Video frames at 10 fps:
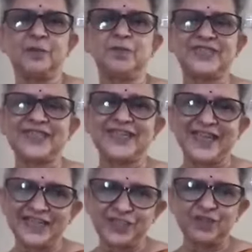But
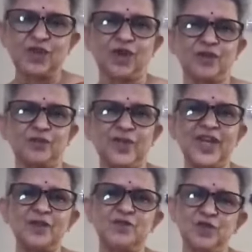later on, when
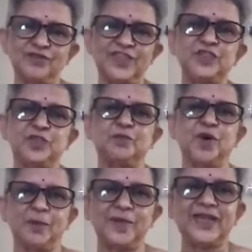I moved into
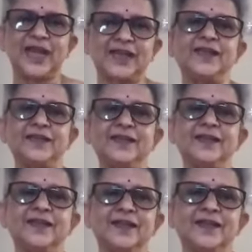Bombay Dyeing,
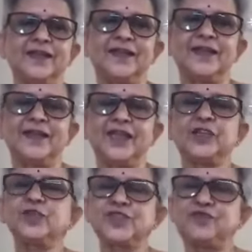
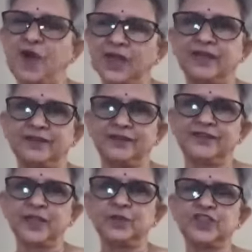it was fun.
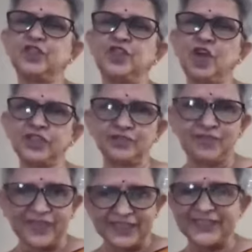There was a lot of
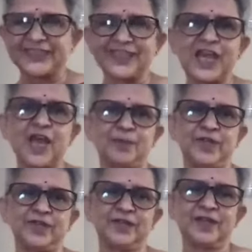learning that
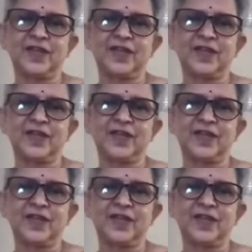happened.